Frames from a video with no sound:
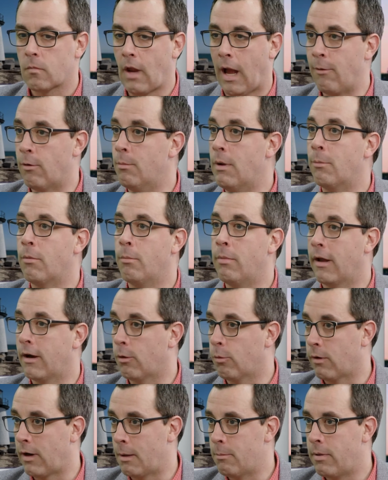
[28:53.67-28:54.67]
I remember
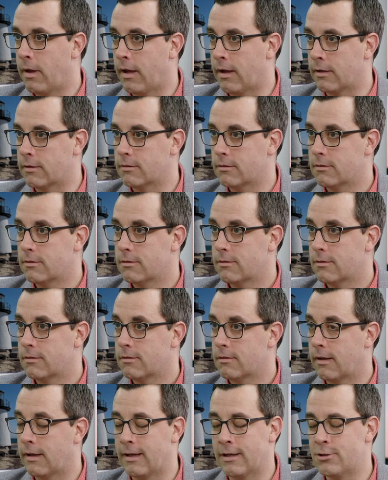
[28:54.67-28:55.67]
better when I paint, mm-hmm.
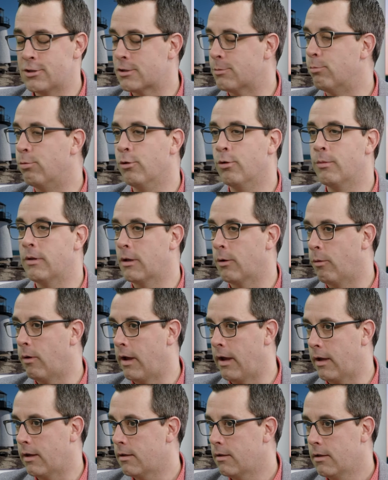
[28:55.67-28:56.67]
and it just blew me
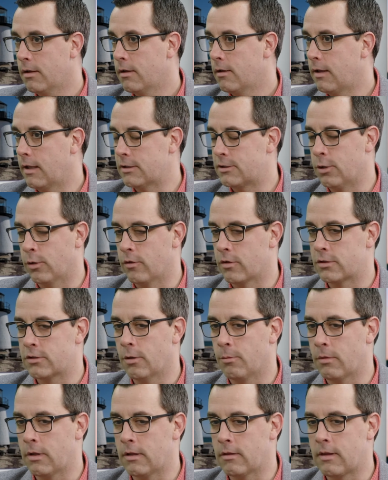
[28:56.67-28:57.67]
away. And so there's
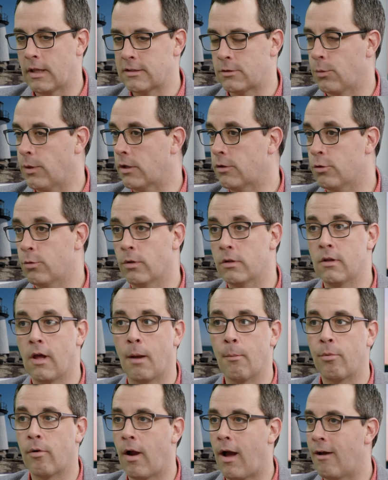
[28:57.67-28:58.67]
so many things that we can do with
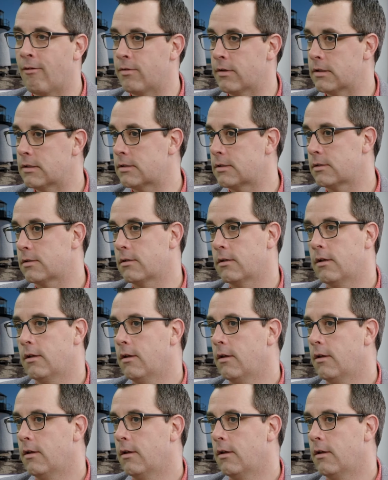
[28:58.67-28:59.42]
nonprofits,